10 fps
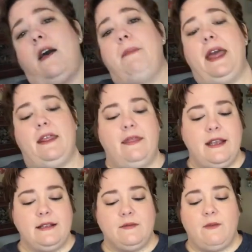And
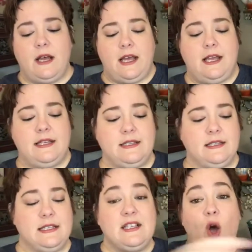this
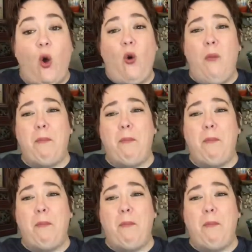whole